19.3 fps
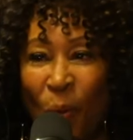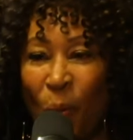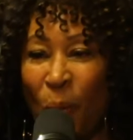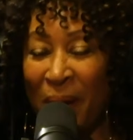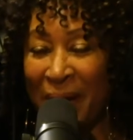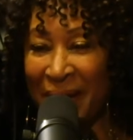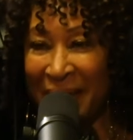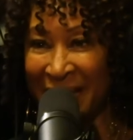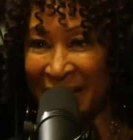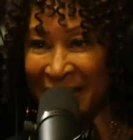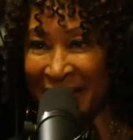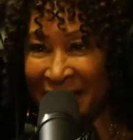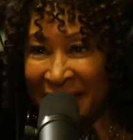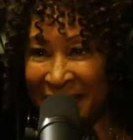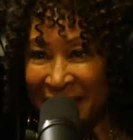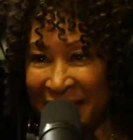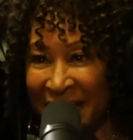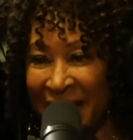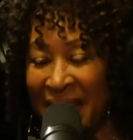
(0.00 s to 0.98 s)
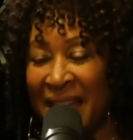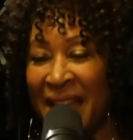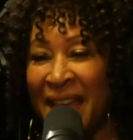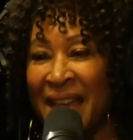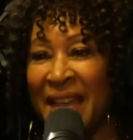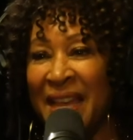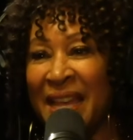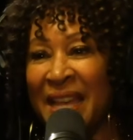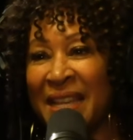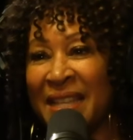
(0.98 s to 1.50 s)
what it is
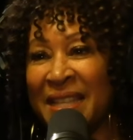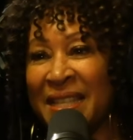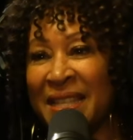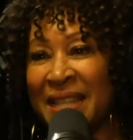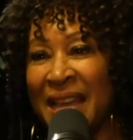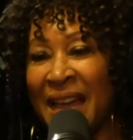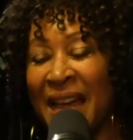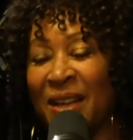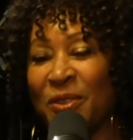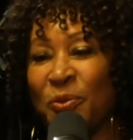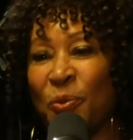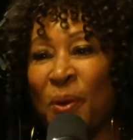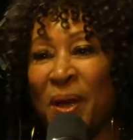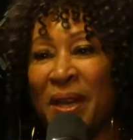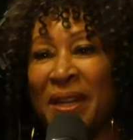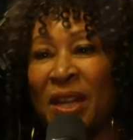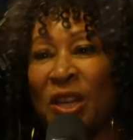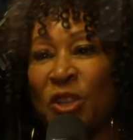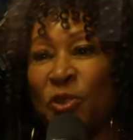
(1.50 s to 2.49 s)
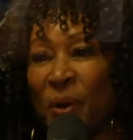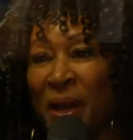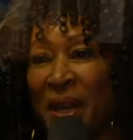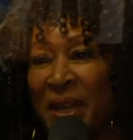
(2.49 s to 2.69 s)
that when the